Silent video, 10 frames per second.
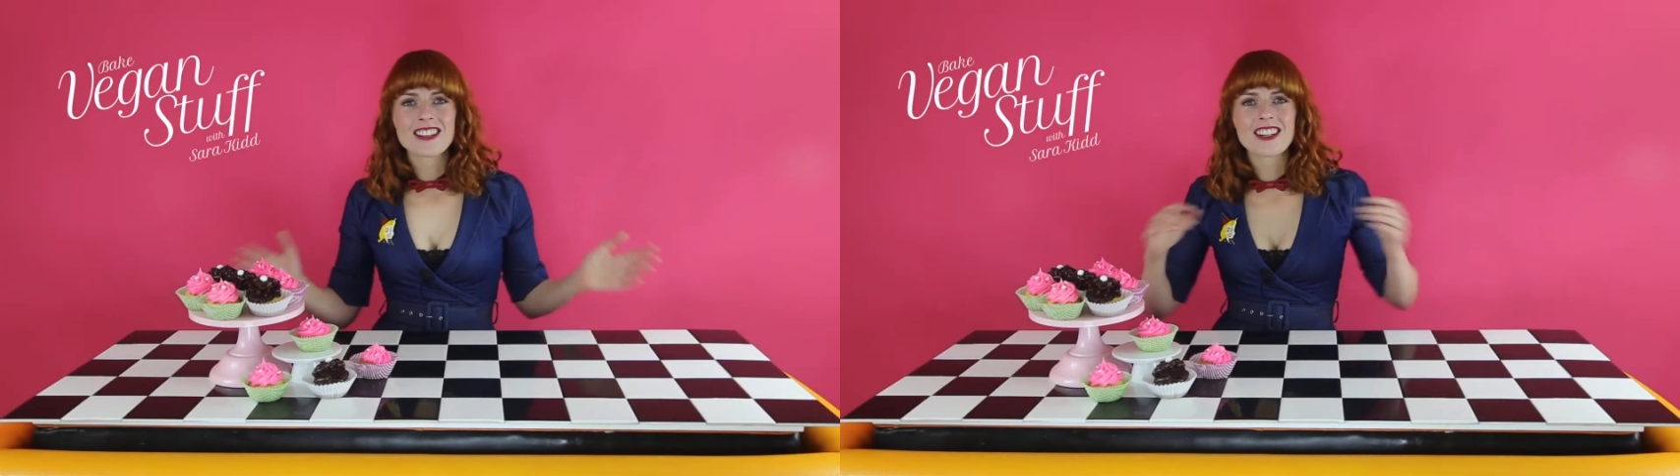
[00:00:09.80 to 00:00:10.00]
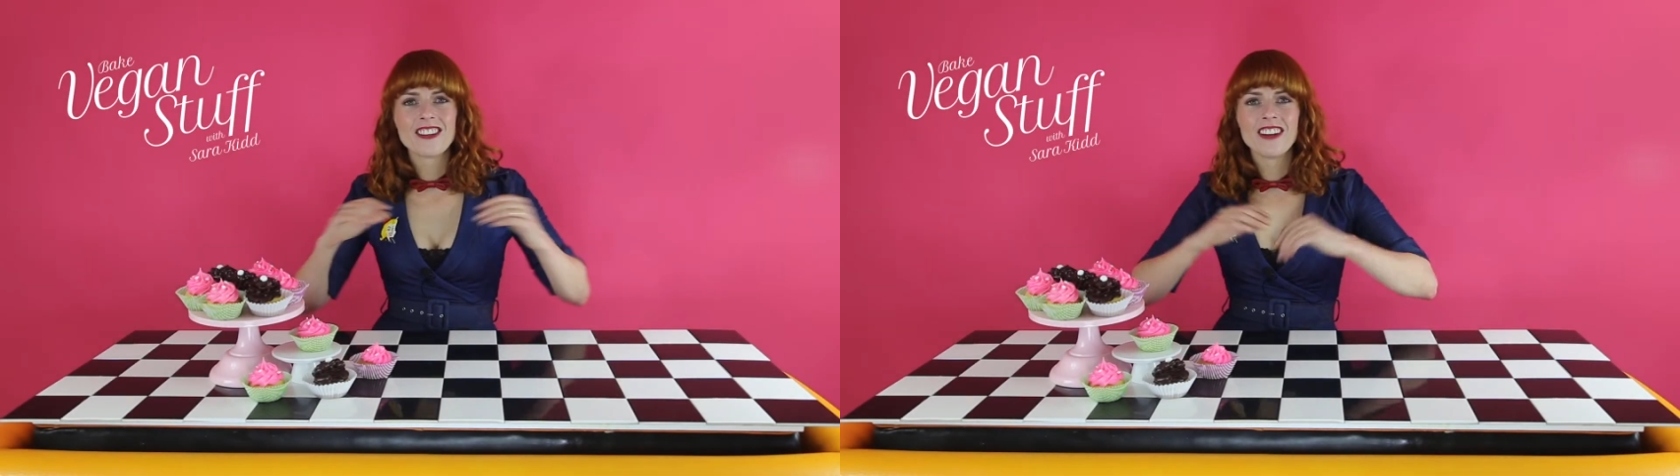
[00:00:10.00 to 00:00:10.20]

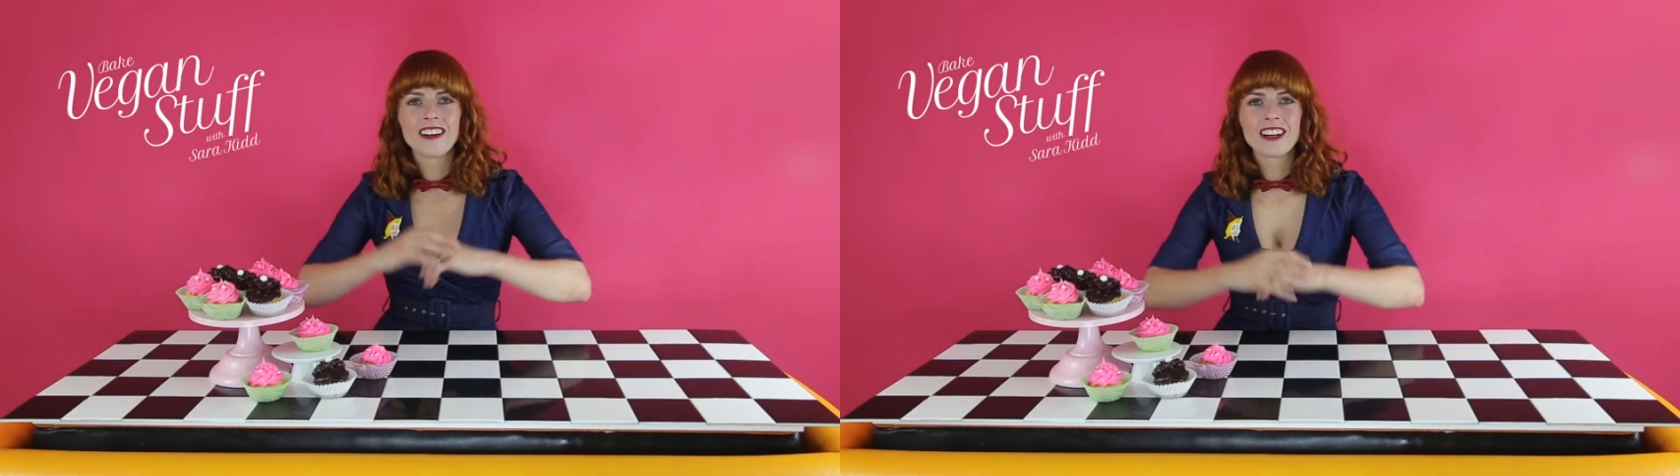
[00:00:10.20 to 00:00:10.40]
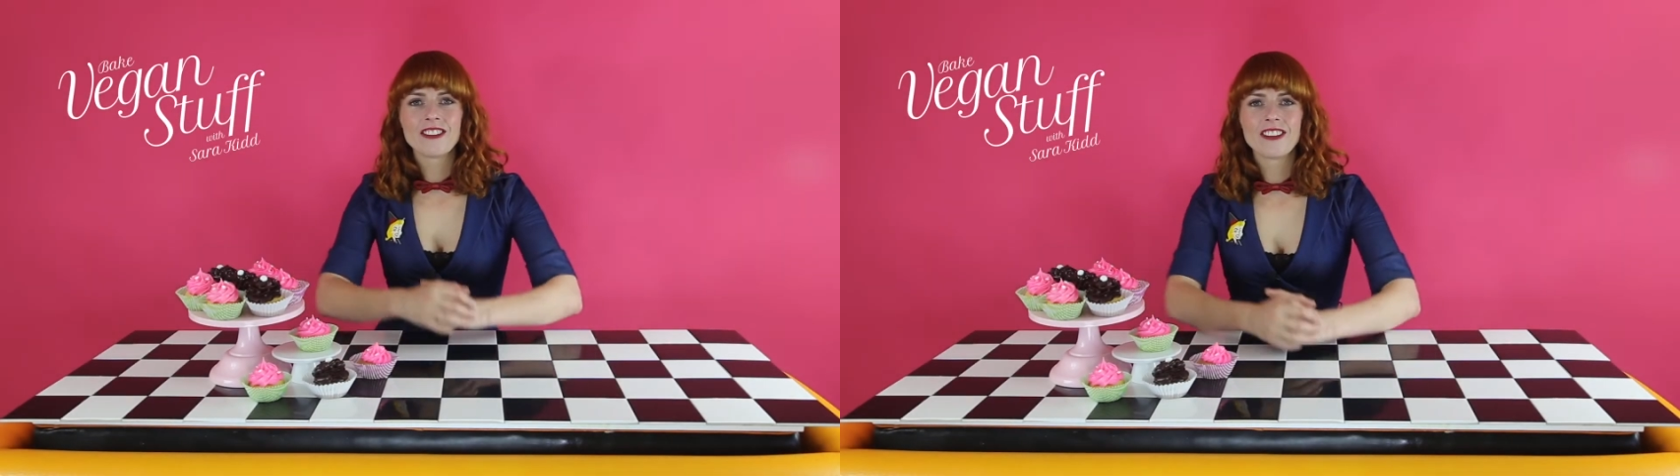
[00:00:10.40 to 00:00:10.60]
to the
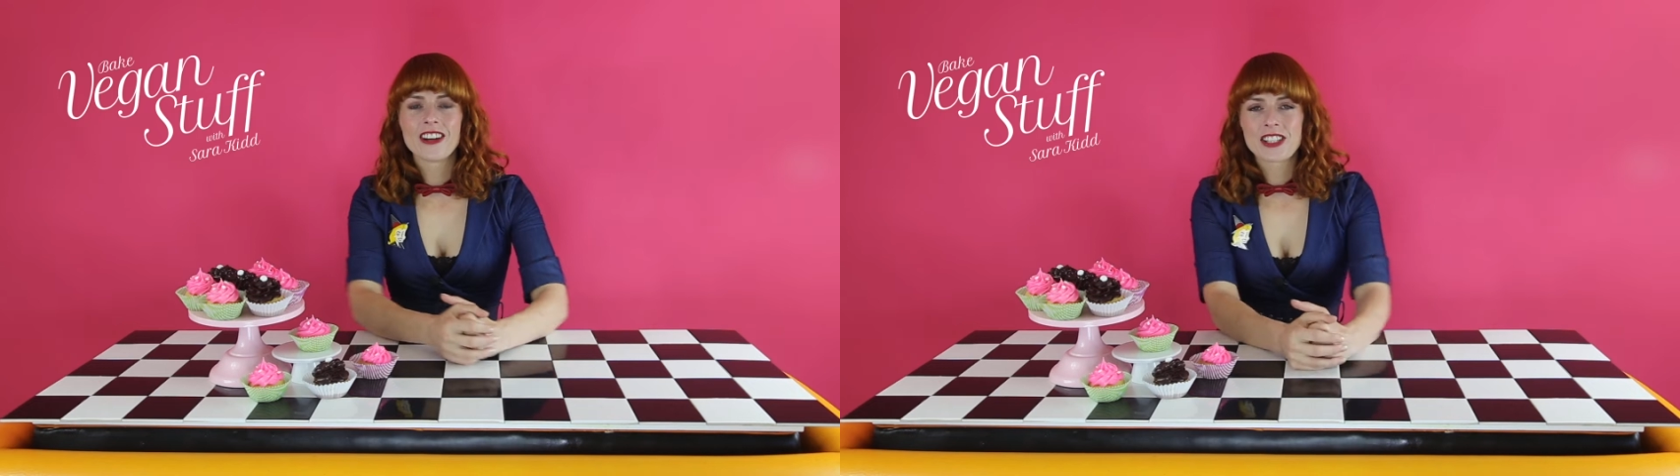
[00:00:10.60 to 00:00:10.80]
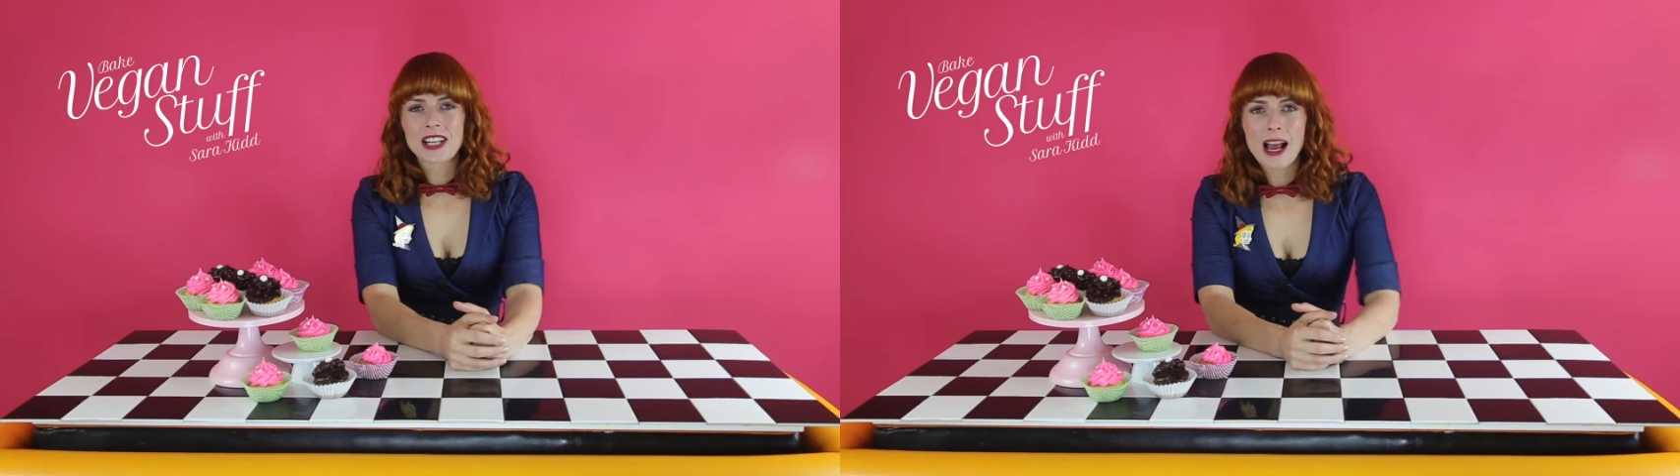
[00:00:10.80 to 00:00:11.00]
very
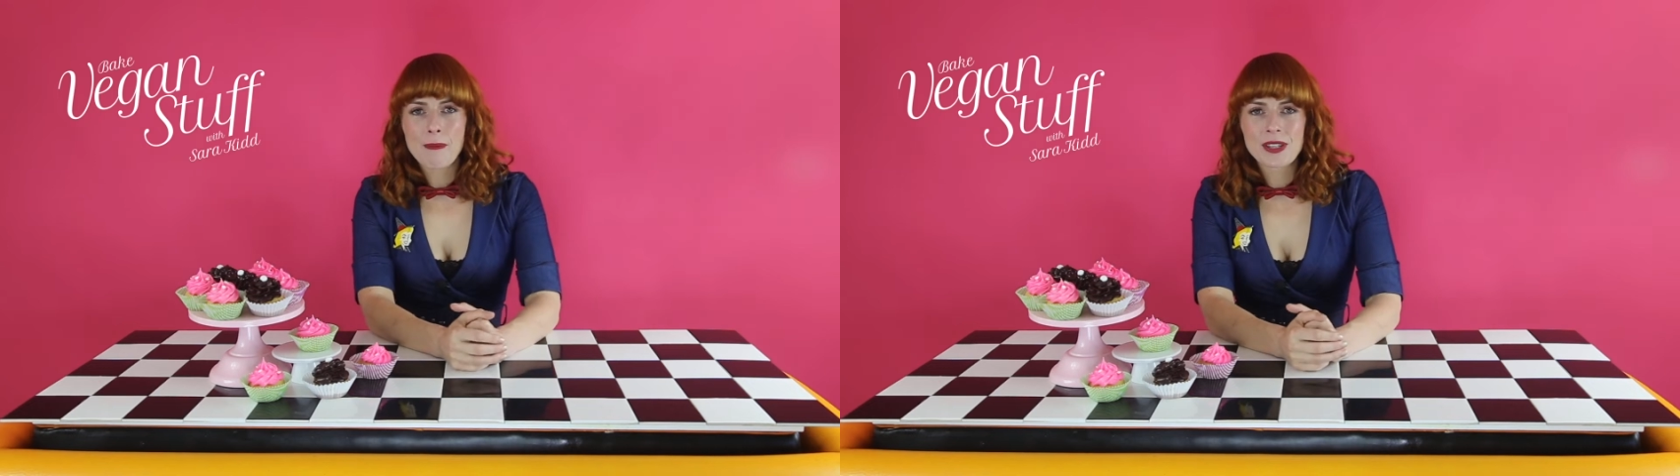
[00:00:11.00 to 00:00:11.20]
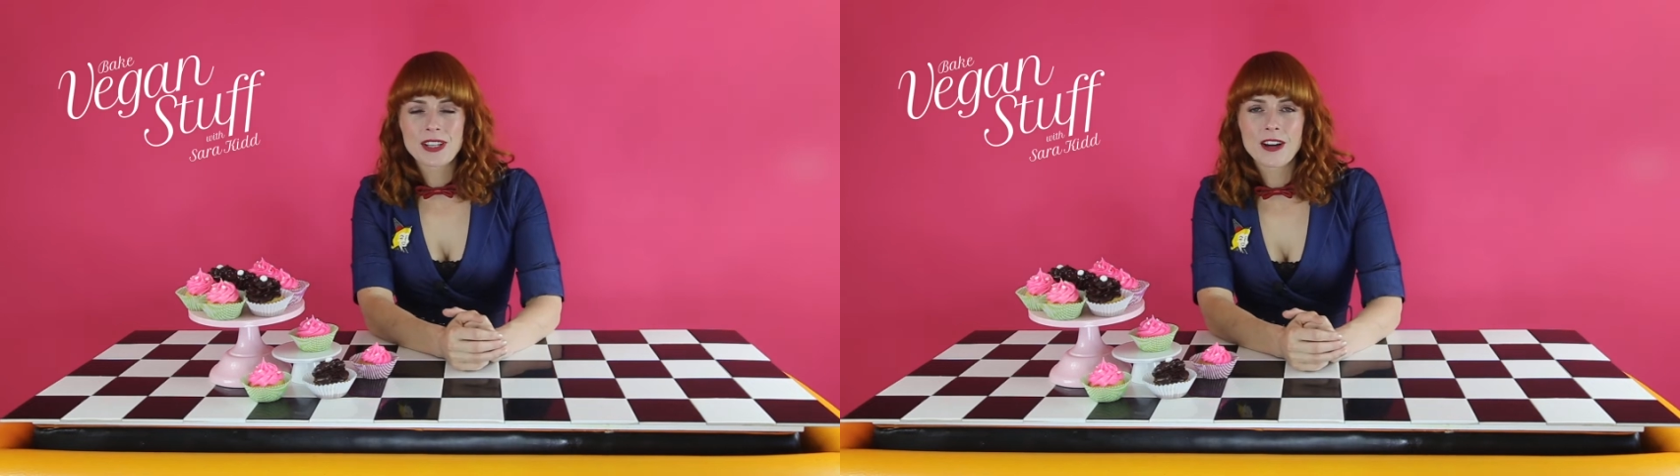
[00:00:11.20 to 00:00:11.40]
first
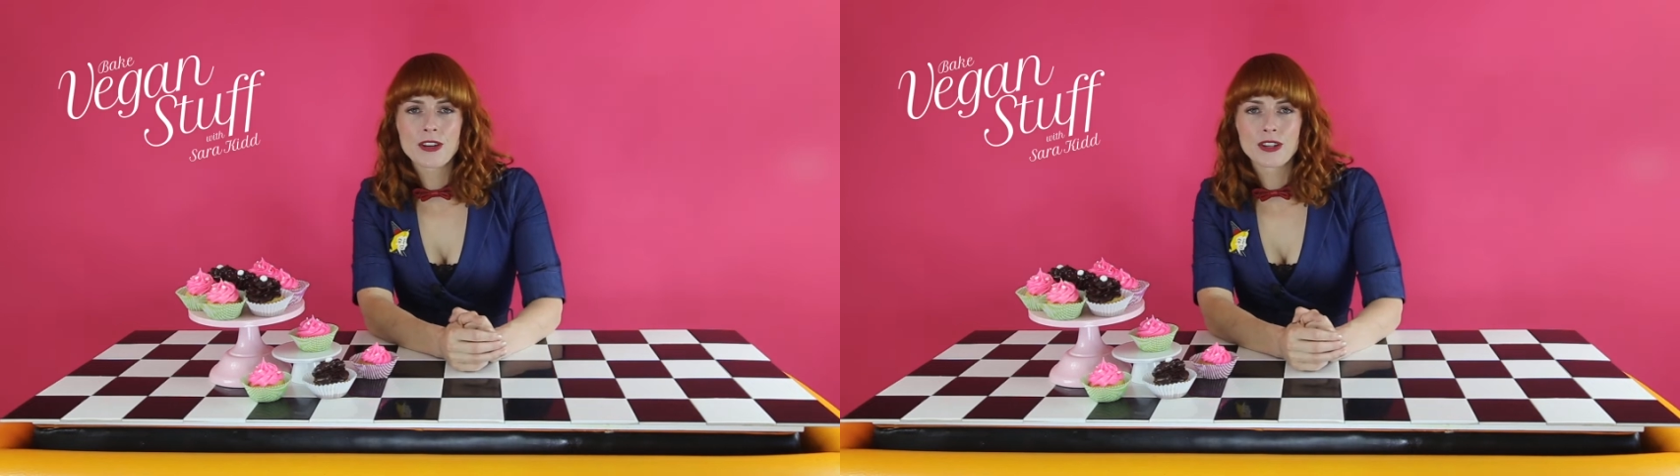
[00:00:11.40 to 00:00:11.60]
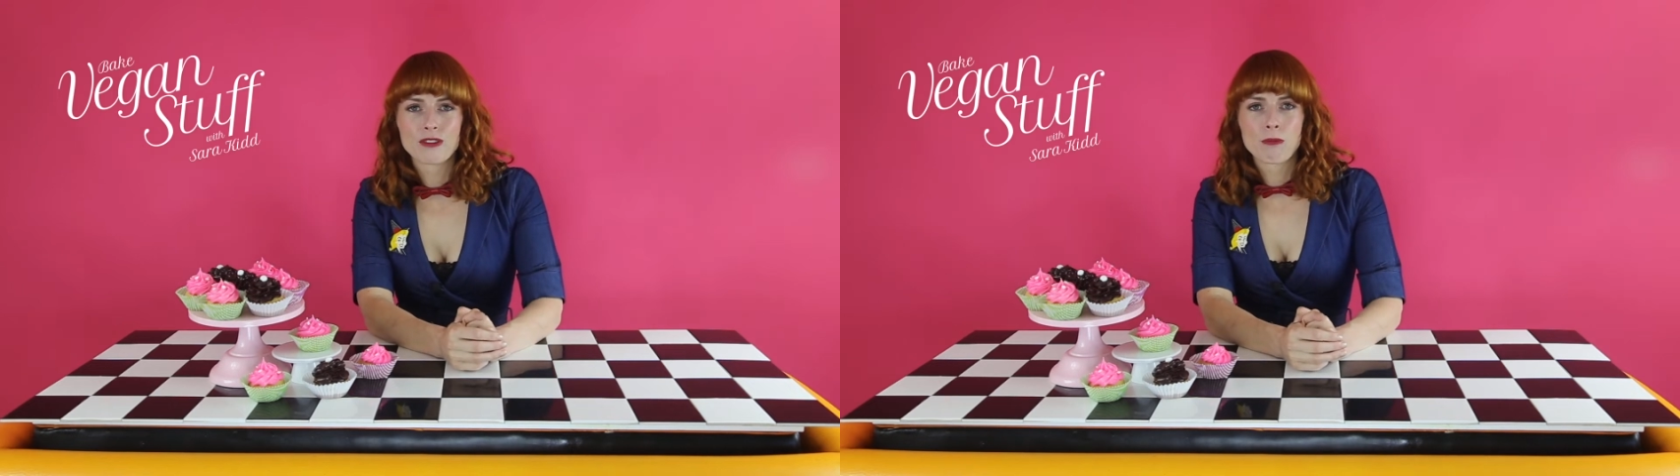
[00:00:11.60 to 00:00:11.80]

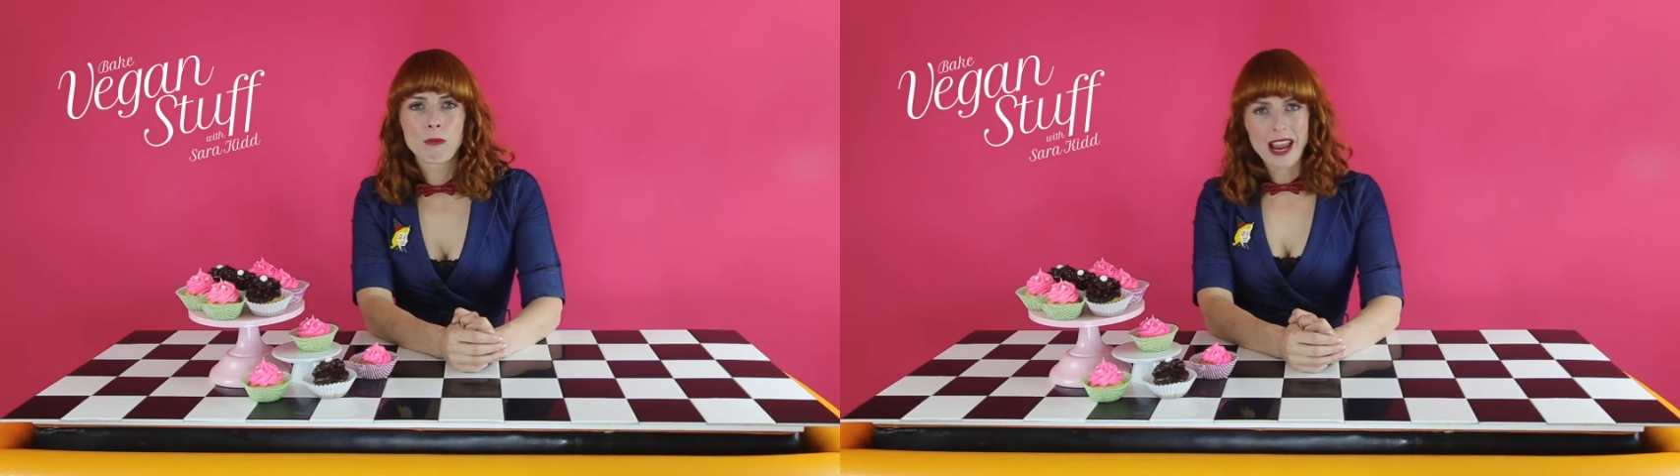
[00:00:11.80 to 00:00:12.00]
episode of